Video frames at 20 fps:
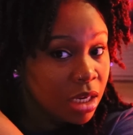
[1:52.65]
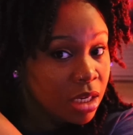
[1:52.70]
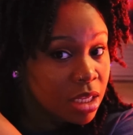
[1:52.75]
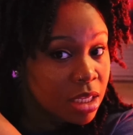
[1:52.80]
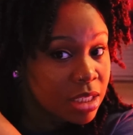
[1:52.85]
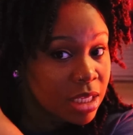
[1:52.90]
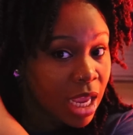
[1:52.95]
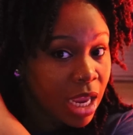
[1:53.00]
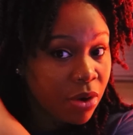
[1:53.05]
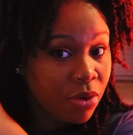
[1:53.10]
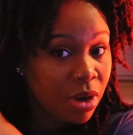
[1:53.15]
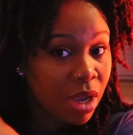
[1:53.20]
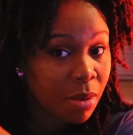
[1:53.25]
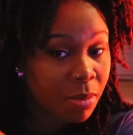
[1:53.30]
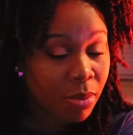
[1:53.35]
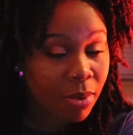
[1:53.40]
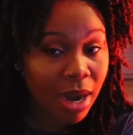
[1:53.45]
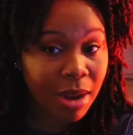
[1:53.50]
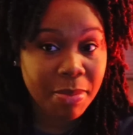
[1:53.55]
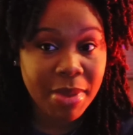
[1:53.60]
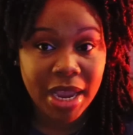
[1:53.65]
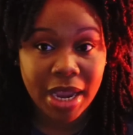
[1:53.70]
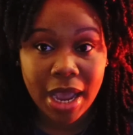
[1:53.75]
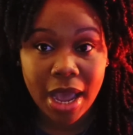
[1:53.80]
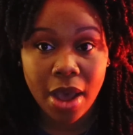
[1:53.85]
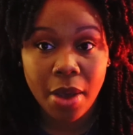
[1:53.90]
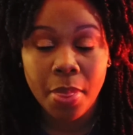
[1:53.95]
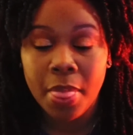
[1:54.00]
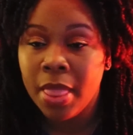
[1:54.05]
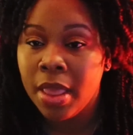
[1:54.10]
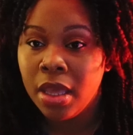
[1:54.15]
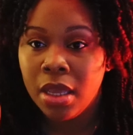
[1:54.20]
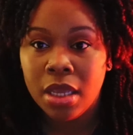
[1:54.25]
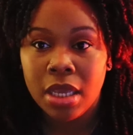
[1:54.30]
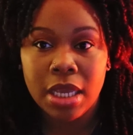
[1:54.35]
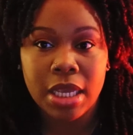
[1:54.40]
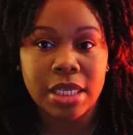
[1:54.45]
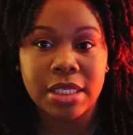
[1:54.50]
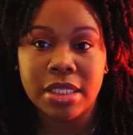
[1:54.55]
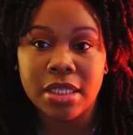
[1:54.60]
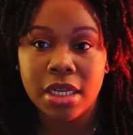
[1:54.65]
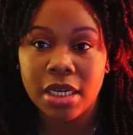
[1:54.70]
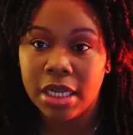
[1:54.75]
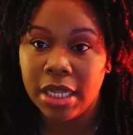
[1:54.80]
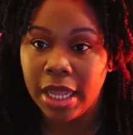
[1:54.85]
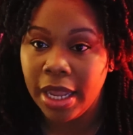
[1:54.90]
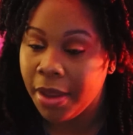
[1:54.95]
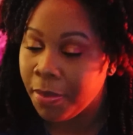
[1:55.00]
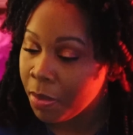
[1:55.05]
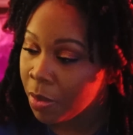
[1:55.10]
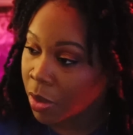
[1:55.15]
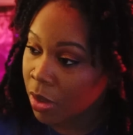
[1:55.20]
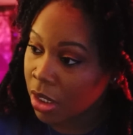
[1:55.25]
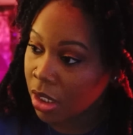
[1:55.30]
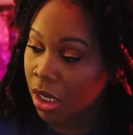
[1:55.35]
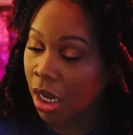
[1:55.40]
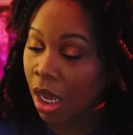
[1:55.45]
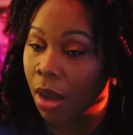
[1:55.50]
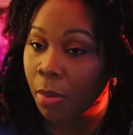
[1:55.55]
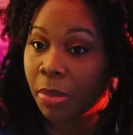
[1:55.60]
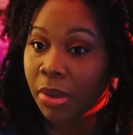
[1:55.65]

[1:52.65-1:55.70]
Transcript: and a little tangle coming right back out, it's none of that, you know.